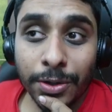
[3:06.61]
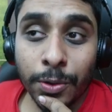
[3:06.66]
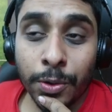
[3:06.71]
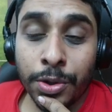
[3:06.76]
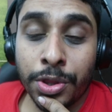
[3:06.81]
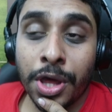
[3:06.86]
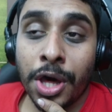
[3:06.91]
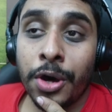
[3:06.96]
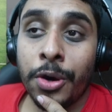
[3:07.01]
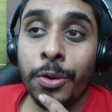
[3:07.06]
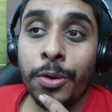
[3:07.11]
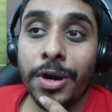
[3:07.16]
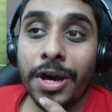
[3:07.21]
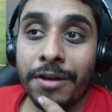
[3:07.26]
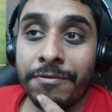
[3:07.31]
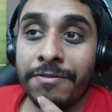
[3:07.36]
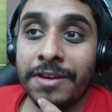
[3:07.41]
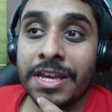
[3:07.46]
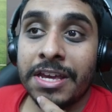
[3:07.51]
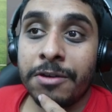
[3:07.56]
Although,
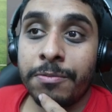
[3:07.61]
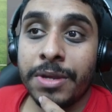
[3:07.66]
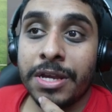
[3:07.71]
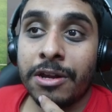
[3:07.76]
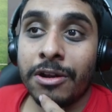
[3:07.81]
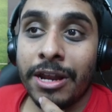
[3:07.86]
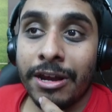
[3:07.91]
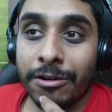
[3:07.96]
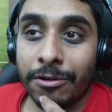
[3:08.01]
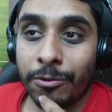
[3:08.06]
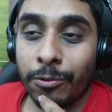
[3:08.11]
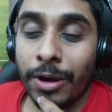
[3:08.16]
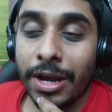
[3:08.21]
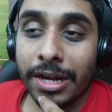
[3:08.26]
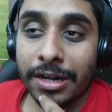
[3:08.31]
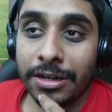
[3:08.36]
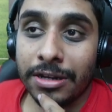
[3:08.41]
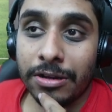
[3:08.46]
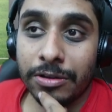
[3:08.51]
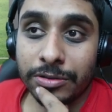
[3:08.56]
I think it'll be
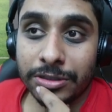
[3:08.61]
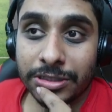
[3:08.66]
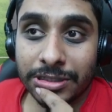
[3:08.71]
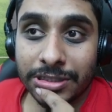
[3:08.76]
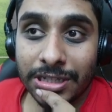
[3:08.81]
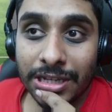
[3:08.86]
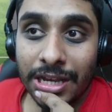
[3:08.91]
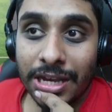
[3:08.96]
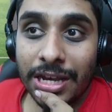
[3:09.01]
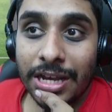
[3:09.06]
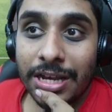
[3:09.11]
quite close.